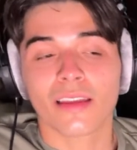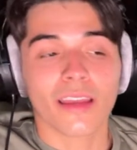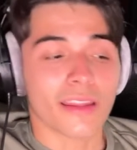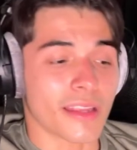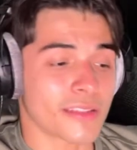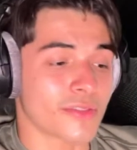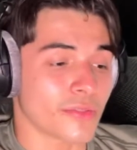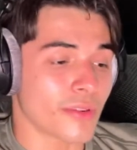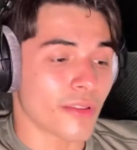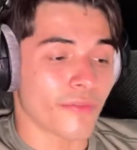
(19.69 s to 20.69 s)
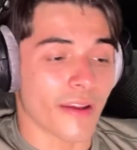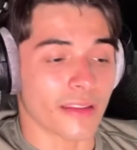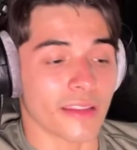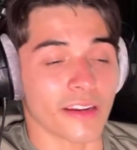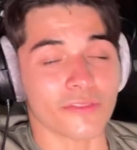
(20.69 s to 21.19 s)
And that's due to the fact
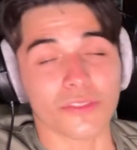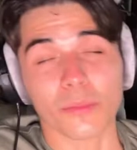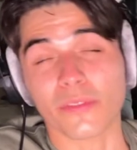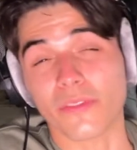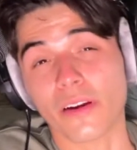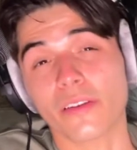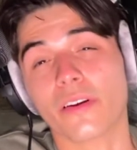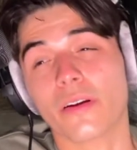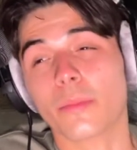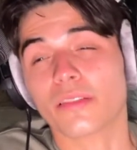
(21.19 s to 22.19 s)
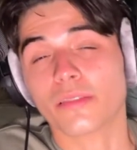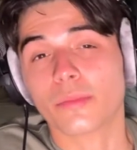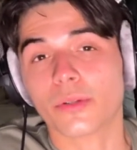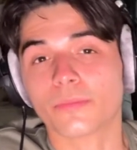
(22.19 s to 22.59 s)
that I've just been very, very busy, bro.